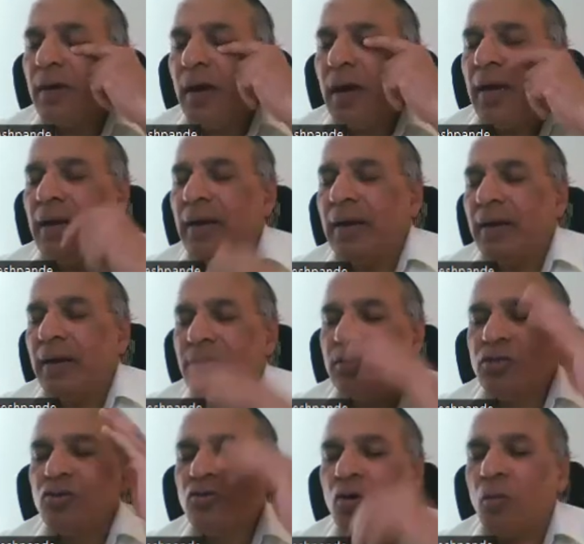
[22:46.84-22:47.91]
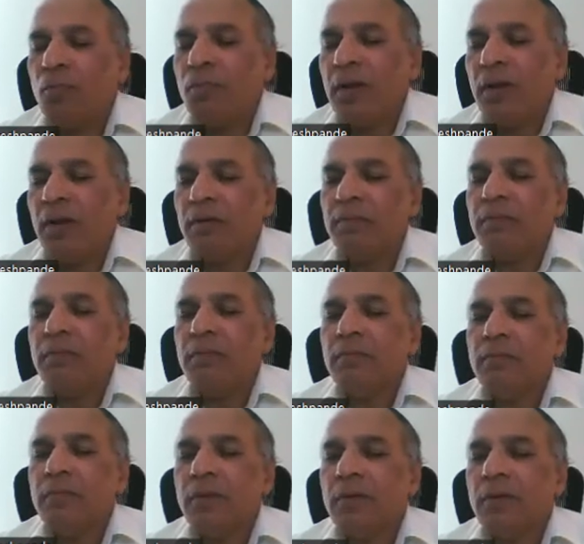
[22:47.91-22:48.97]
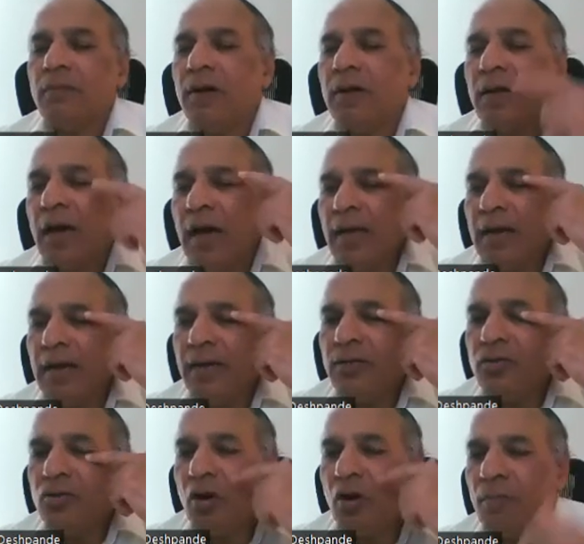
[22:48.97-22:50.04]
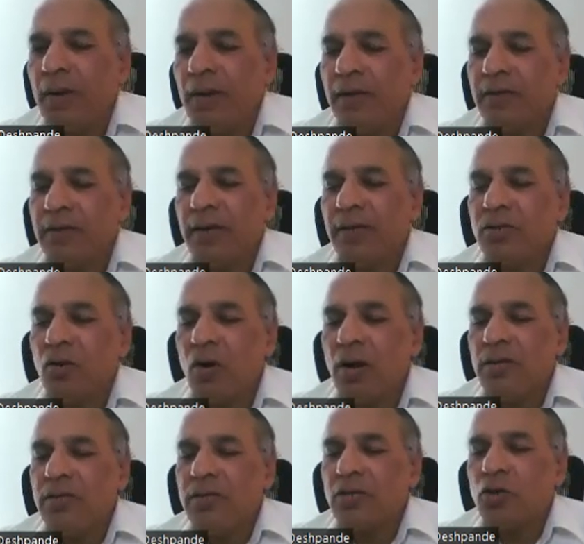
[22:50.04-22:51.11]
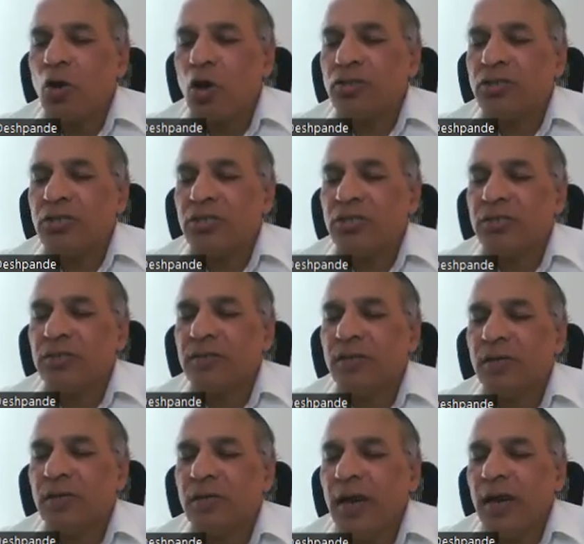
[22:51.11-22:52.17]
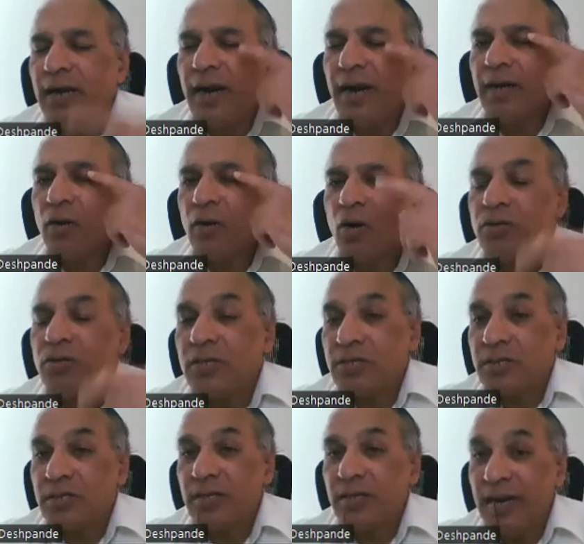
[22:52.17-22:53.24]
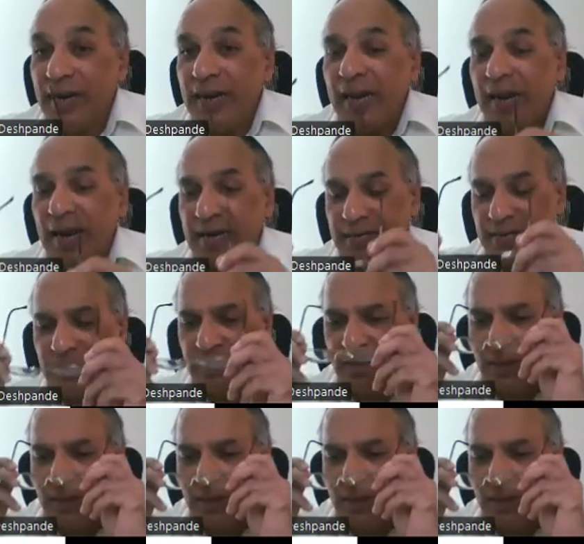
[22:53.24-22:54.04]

eyelid is dropping. One eyelid is dropping, that is called as a ptosis. And that ptosis indicates